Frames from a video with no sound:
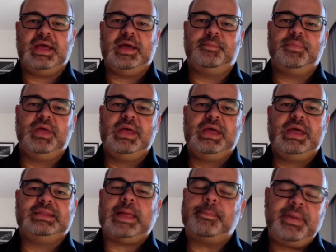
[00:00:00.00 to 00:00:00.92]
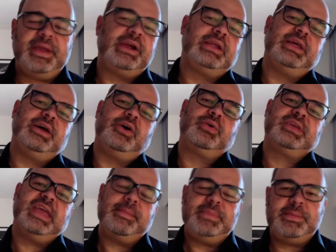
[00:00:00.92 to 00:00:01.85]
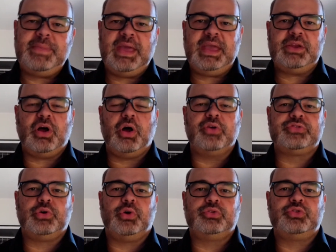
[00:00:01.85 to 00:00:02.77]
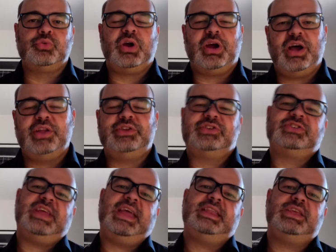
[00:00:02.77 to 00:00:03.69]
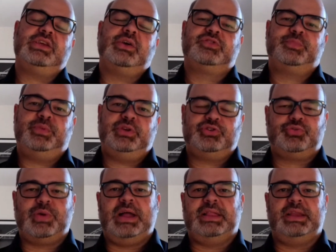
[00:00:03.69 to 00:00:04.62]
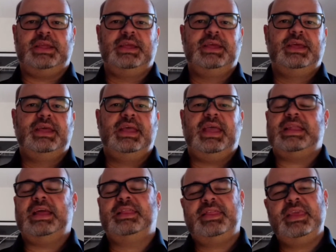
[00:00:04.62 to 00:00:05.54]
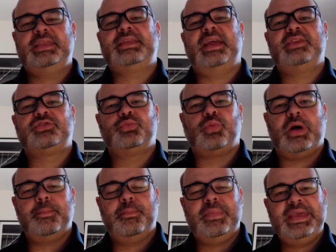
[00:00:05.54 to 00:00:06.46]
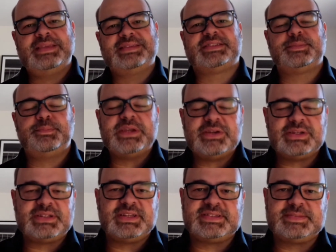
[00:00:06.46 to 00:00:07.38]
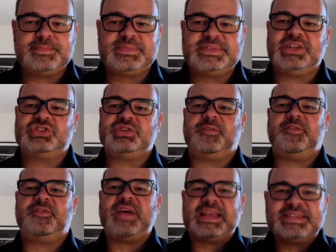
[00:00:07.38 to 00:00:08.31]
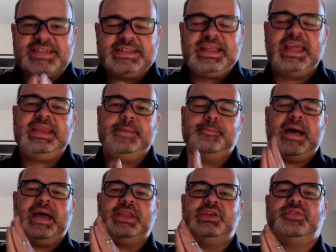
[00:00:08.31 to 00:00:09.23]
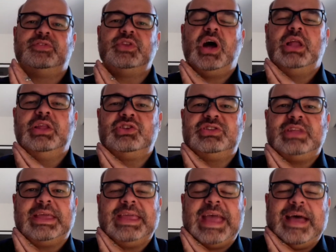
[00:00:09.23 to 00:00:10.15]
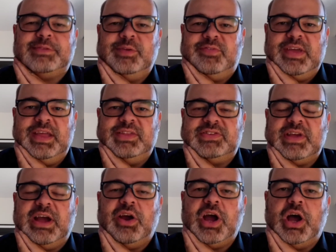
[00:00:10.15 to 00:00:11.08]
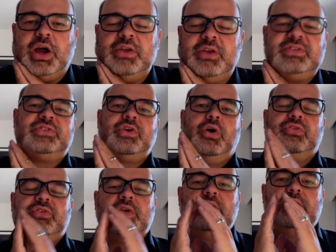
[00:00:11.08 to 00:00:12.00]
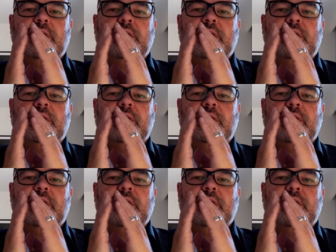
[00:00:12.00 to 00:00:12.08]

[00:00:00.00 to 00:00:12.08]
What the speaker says: That parallel can be made also to our understanding of spirituality. And I think that is what makes Spiritism such a fascinating body of knowledge that captivates our hearts and souls.